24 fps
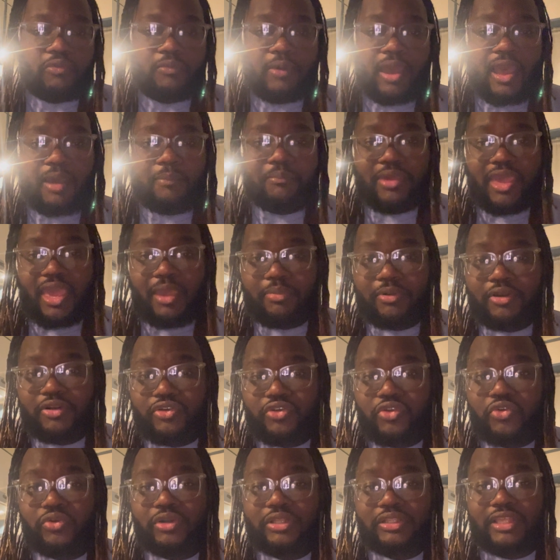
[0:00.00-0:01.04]
I'll be able to
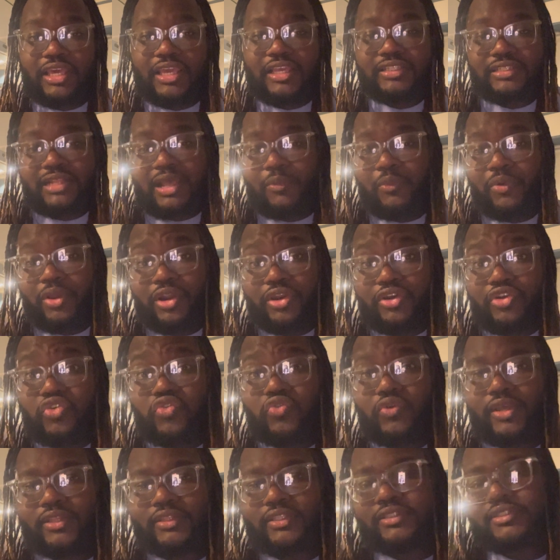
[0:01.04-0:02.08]
do the things I want to
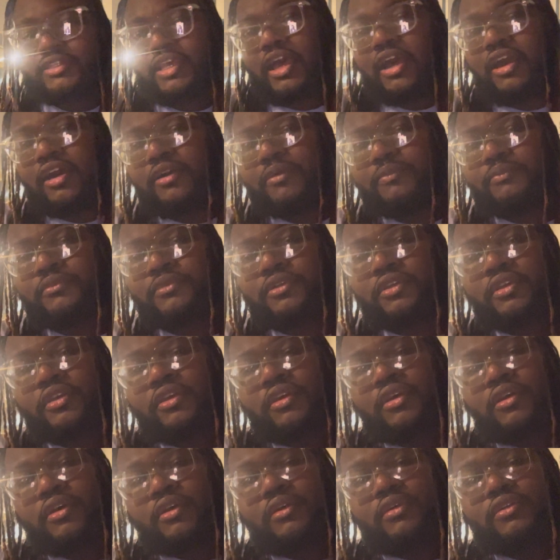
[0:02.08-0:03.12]
do at the time.
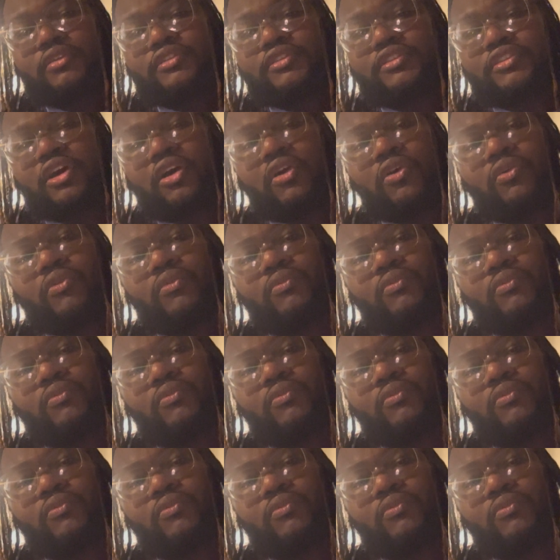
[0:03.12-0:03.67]
So,